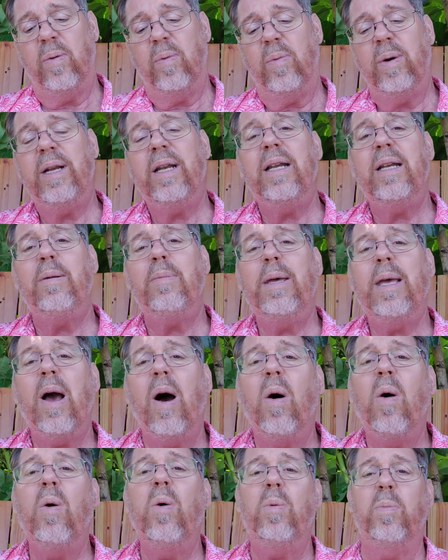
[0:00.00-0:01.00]
We need to be
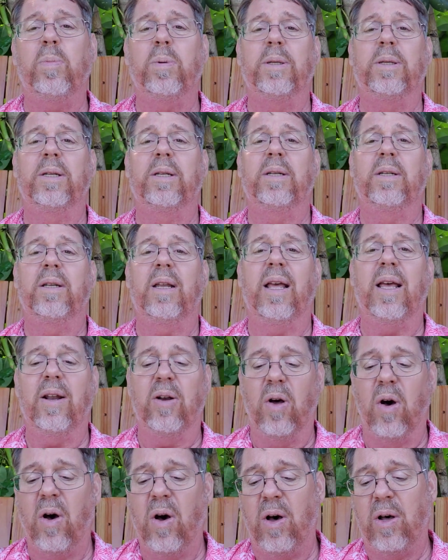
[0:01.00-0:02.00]
open
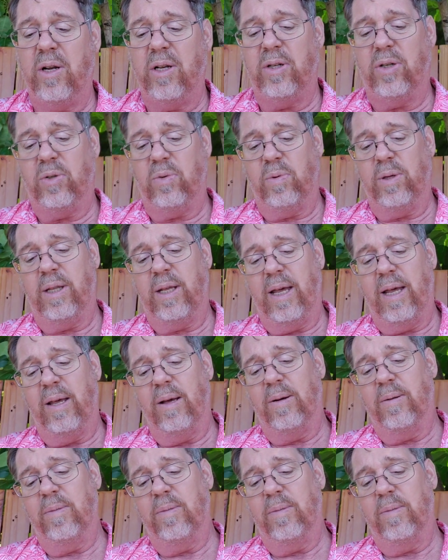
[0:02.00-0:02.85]
and honest with Him.